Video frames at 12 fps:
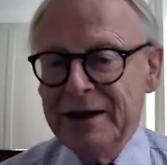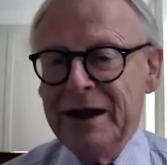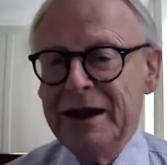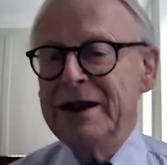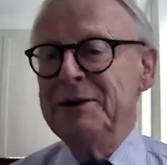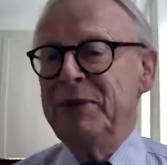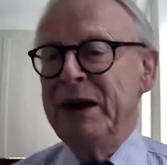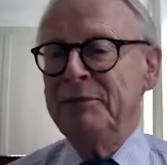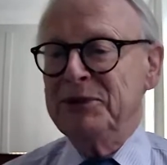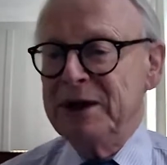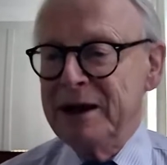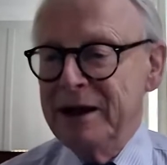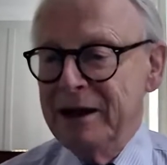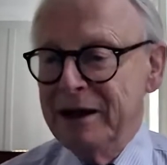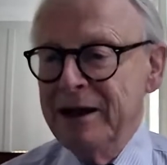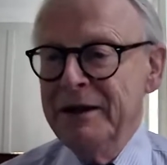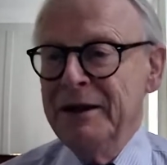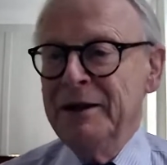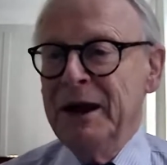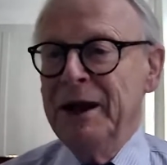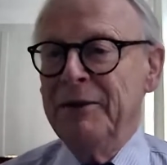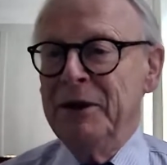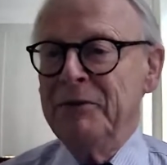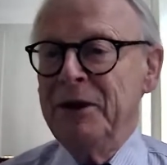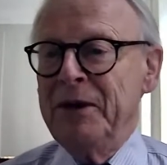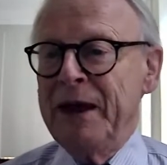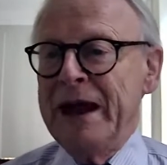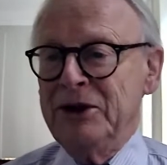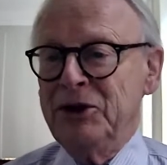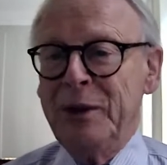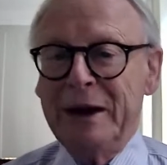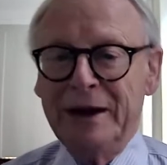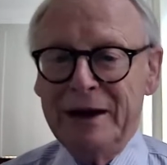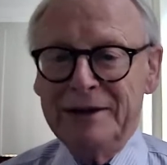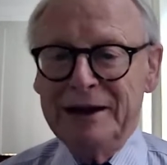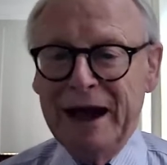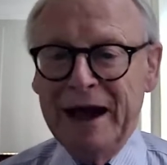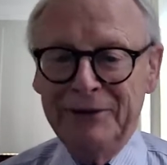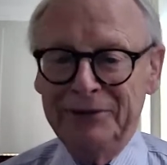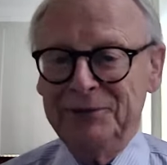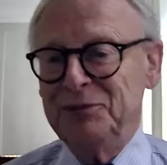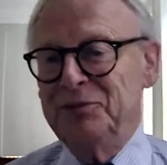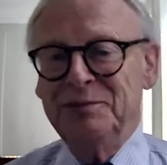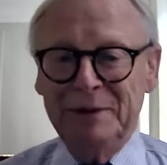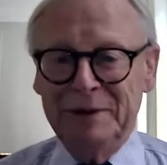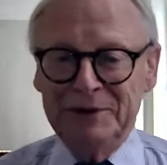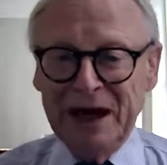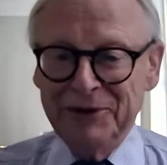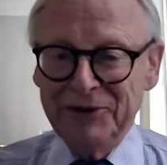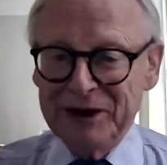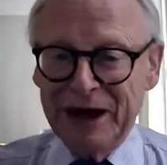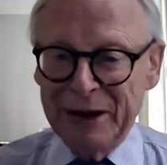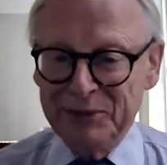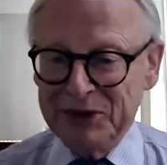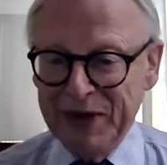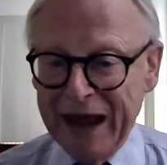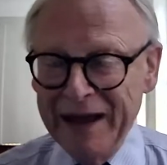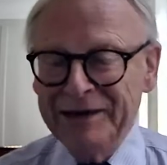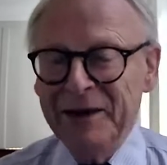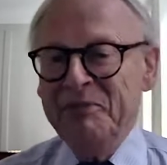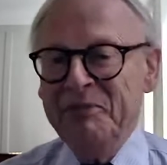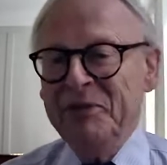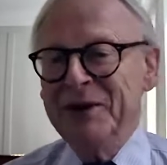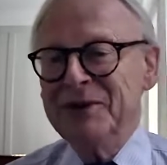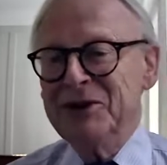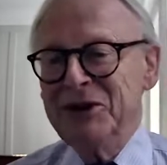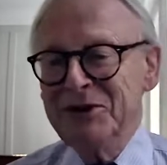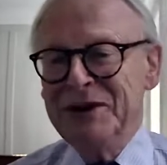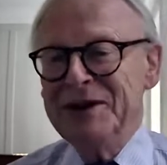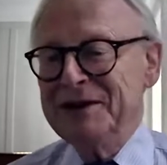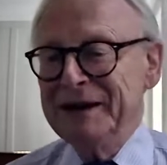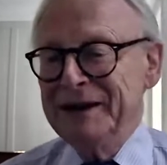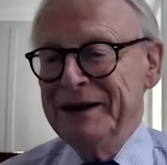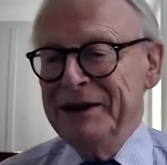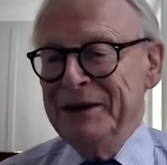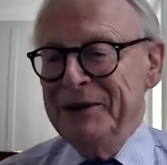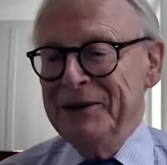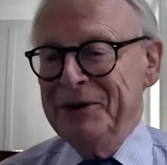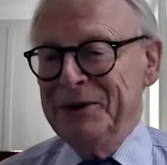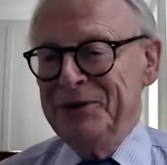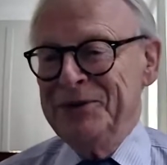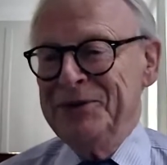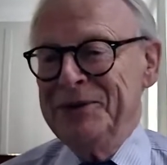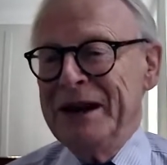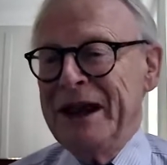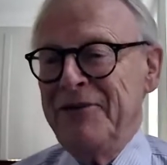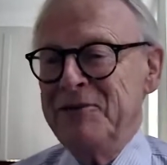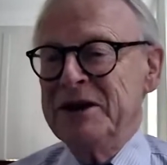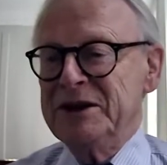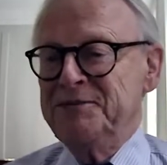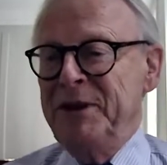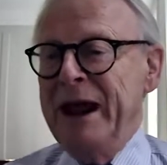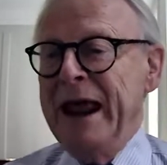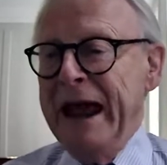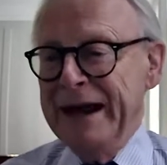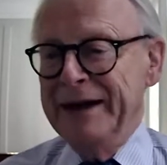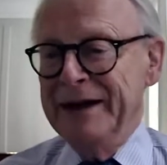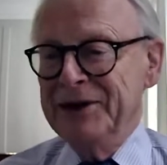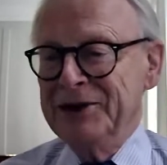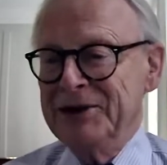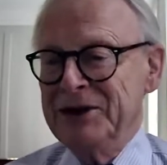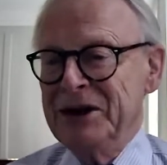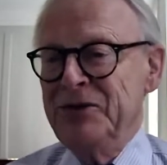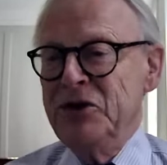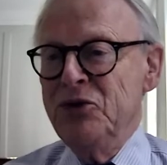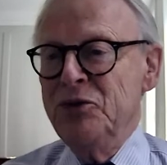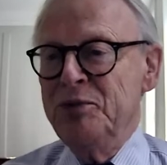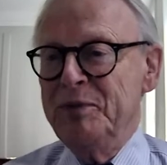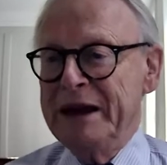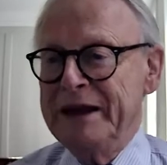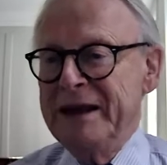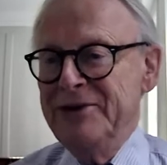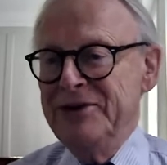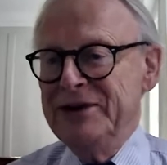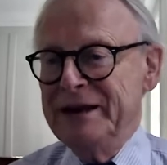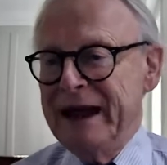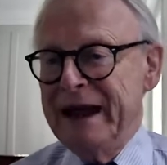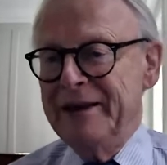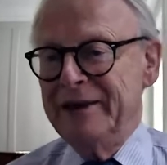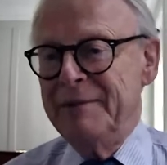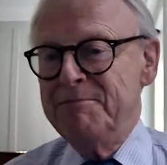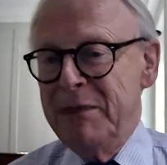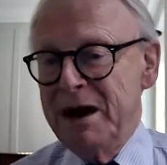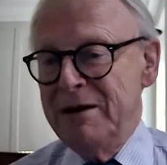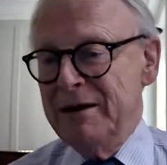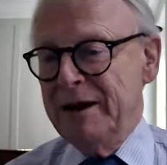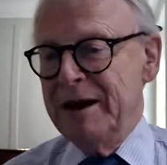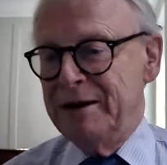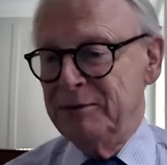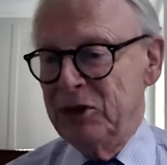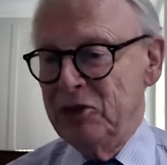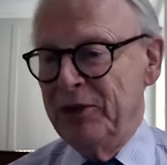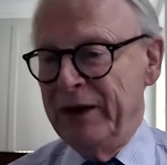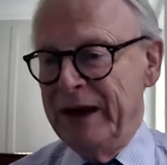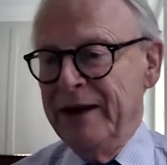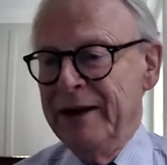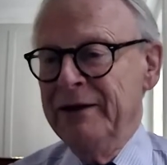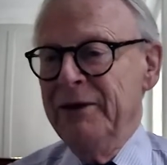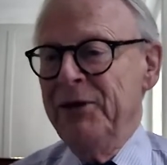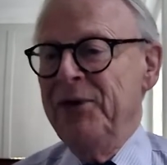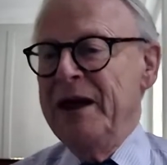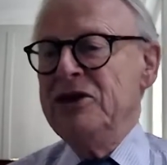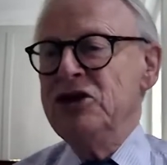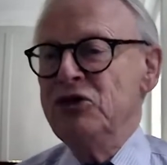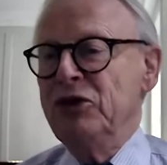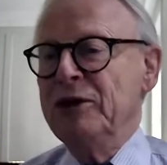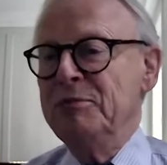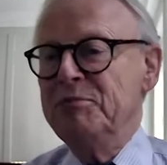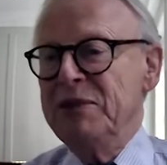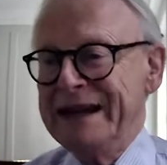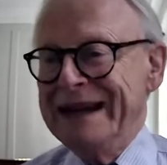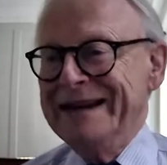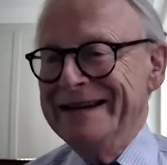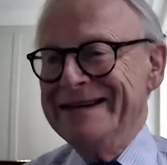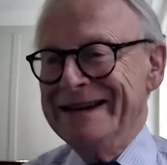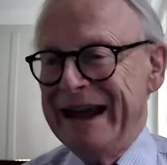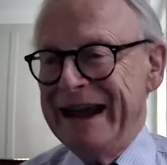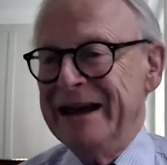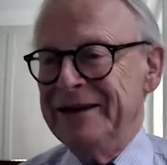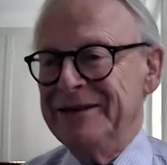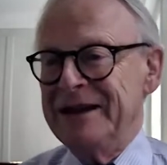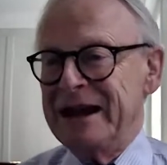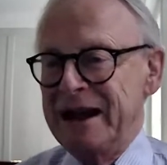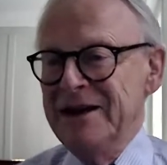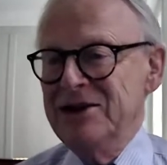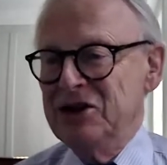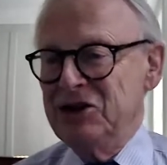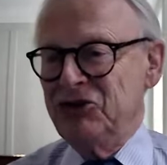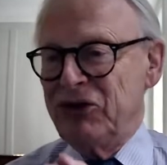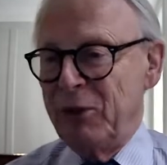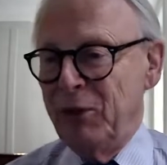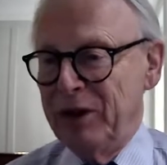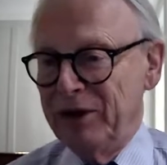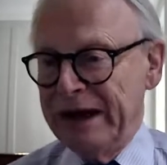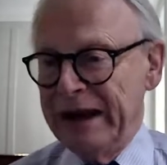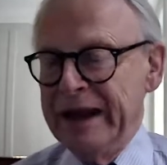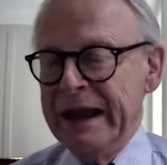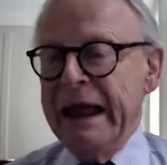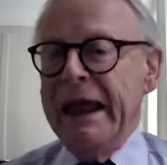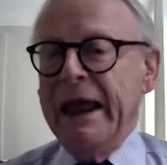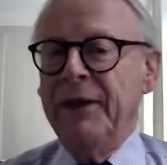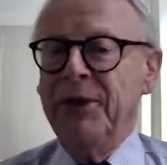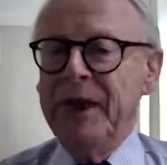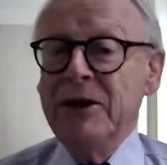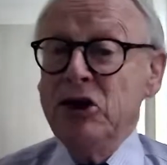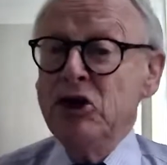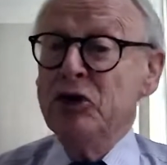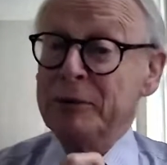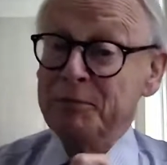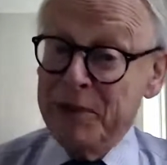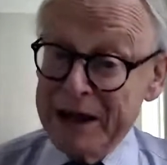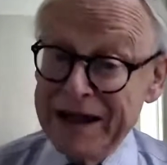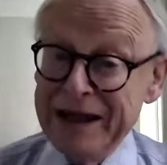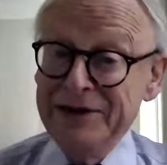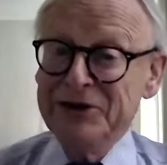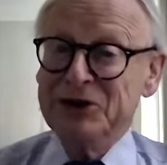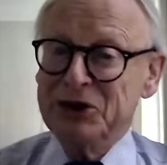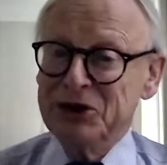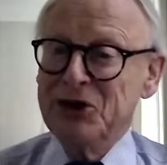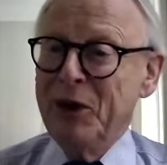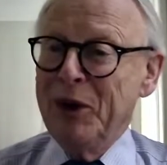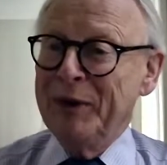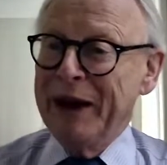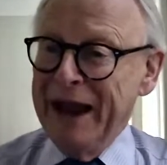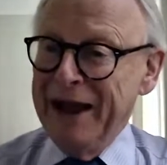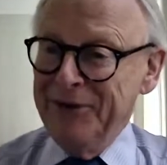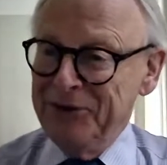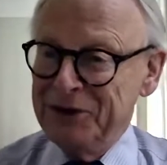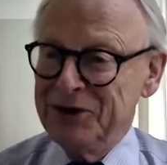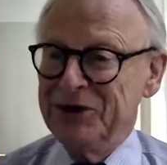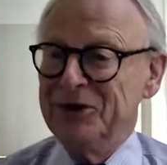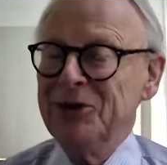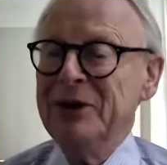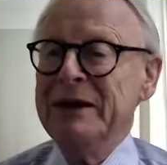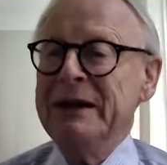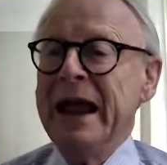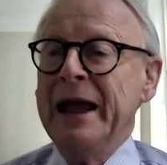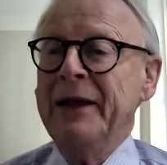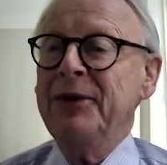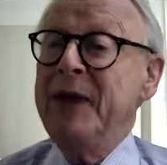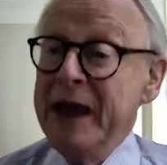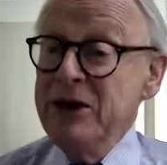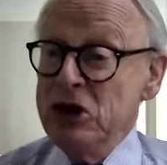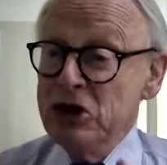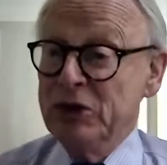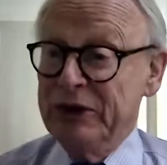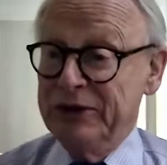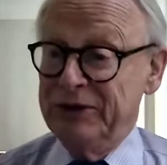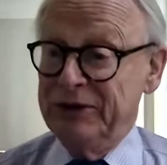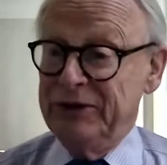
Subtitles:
heat pumps a year, and that actually we need to have 10 times that. The truth is that the government's plan is that if you begin to get the market moving, then you can begin to get the industry working, and then you can begin to do what we have to do, and then you can